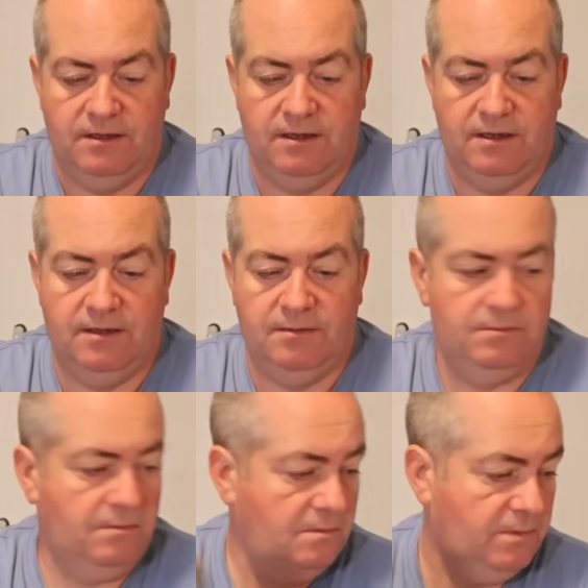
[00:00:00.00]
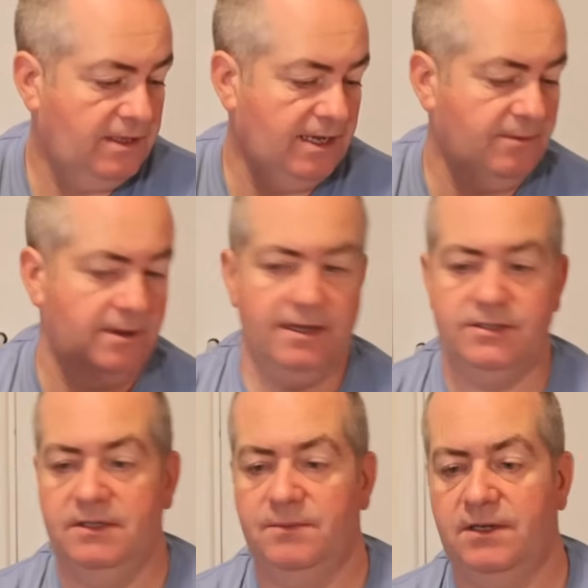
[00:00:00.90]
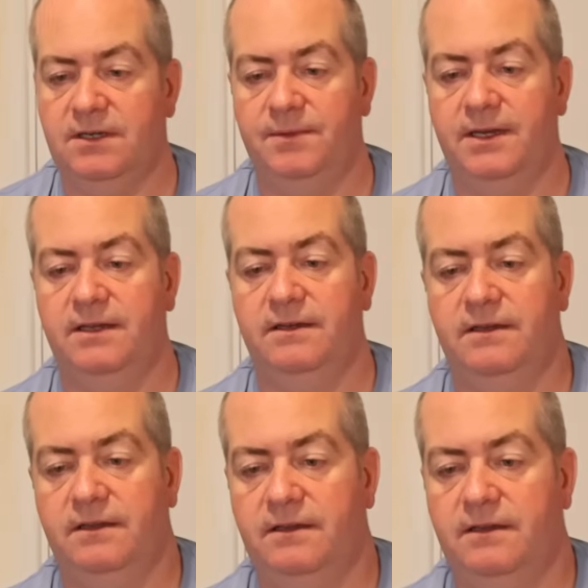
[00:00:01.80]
That one actually might come in handy.